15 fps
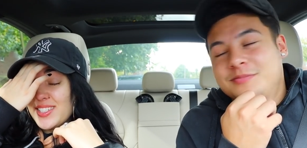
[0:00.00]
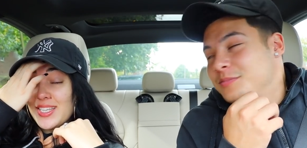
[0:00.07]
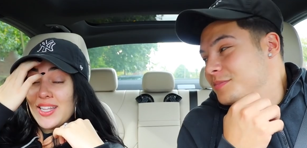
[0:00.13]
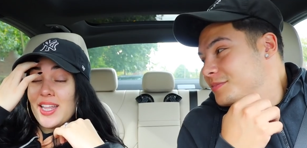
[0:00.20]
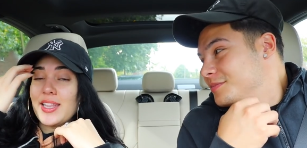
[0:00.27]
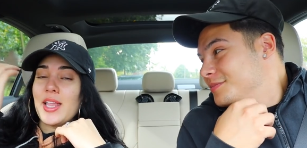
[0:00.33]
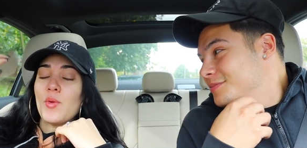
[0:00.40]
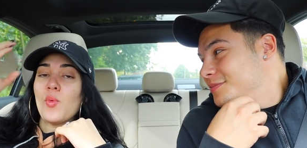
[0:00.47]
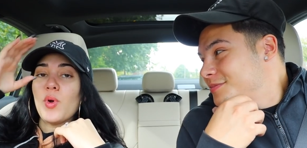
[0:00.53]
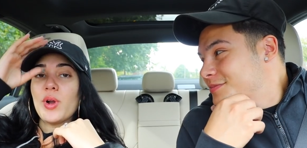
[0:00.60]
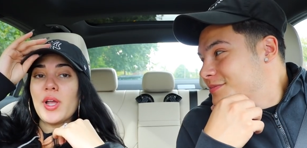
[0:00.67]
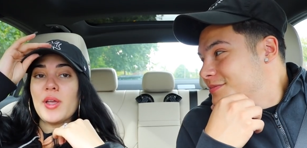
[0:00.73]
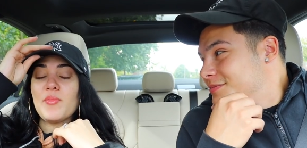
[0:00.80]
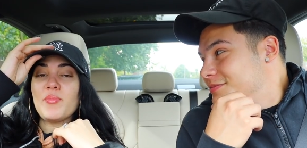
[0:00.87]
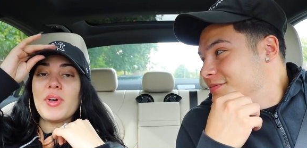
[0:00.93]
Speaker 1: said that they
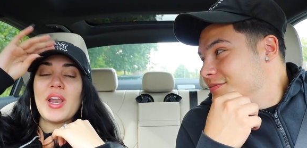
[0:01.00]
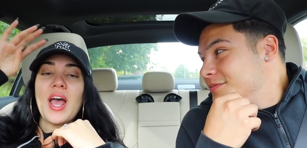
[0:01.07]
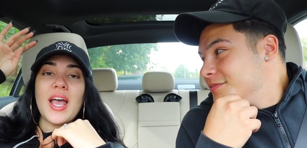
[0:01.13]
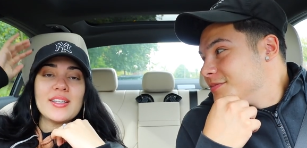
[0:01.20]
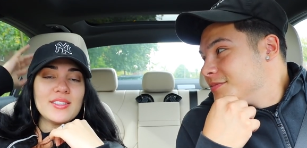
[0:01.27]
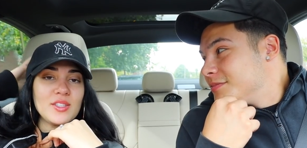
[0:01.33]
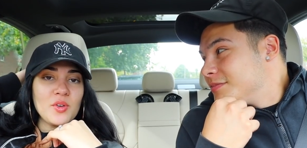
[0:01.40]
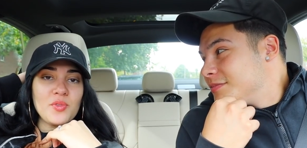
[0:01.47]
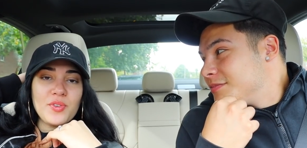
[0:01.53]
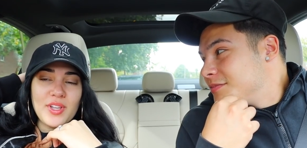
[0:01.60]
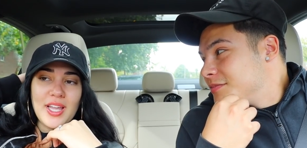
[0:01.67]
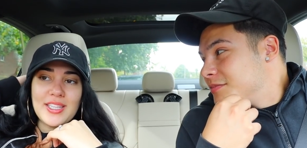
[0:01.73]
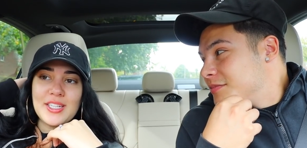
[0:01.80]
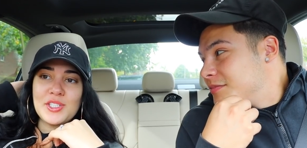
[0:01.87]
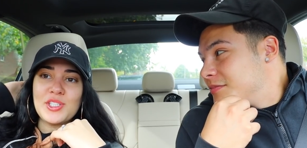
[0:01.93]
weren't, but I still feel
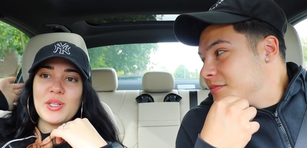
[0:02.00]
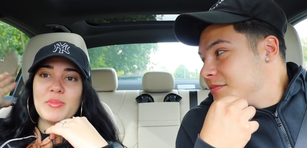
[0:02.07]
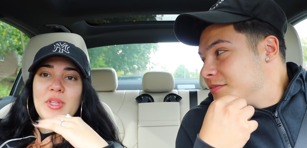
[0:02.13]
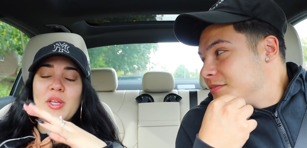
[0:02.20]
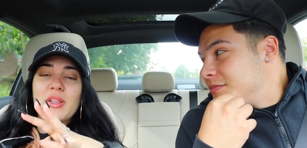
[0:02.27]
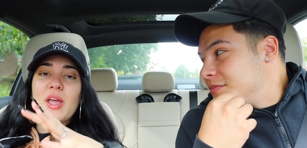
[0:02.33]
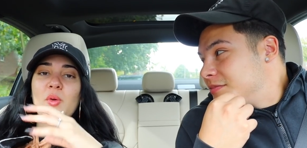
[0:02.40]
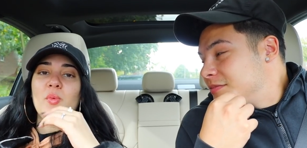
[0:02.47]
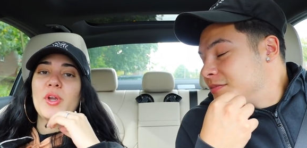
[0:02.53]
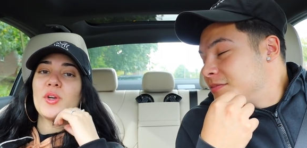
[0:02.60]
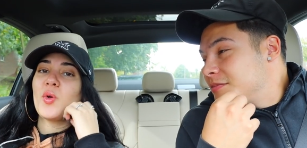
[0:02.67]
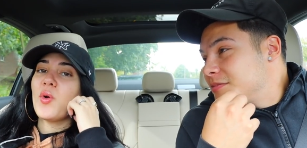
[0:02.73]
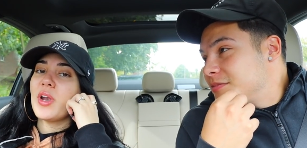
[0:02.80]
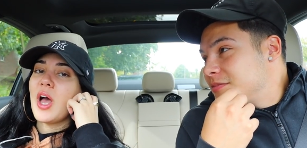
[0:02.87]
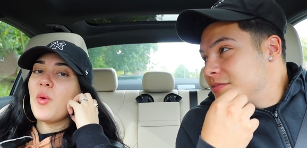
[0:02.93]
like there's something like weird
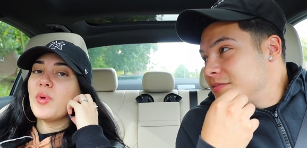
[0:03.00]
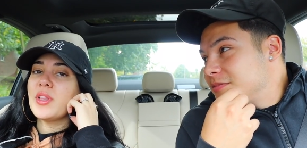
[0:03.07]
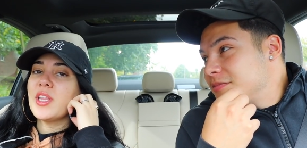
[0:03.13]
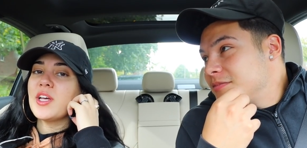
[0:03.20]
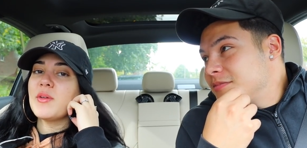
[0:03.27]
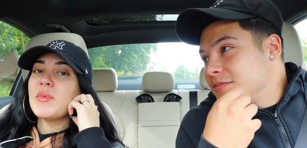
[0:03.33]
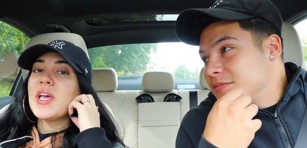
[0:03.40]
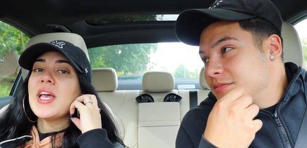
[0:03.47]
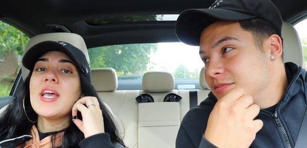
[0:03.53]
going on with them.